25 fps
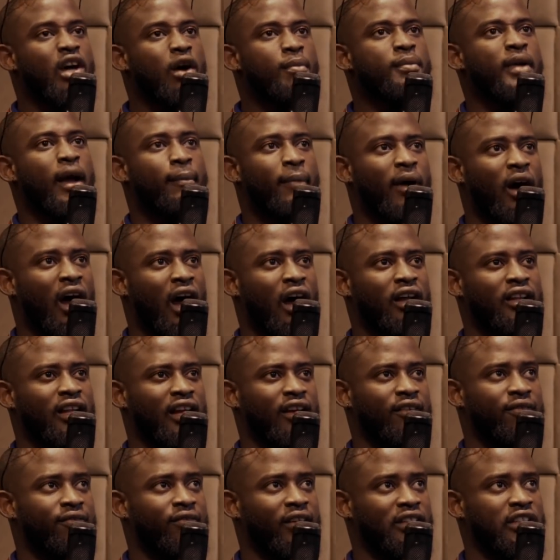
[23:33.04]
Tell me about how
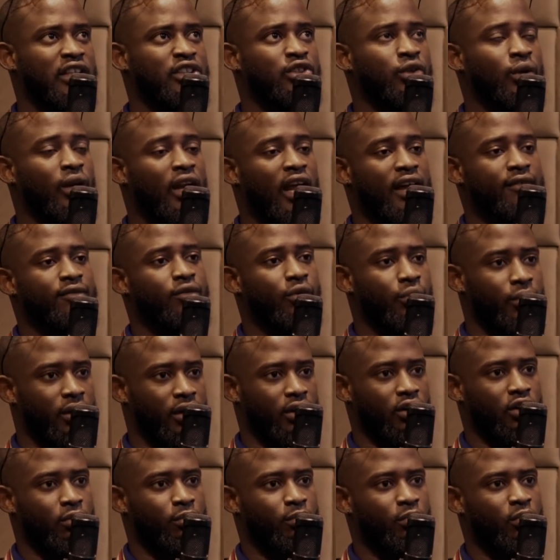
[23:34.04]
that affected your life
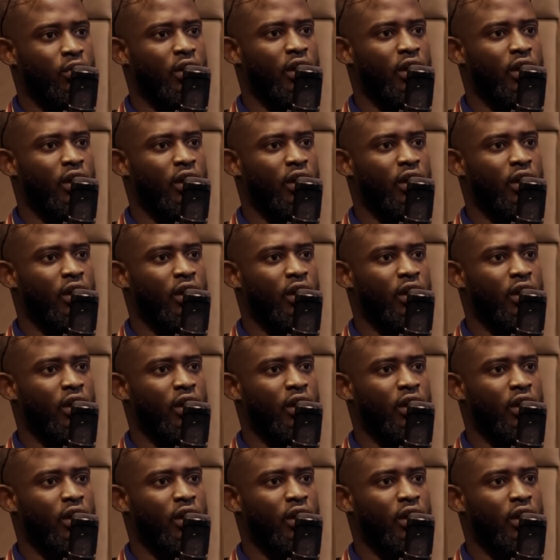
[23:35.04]
growing up.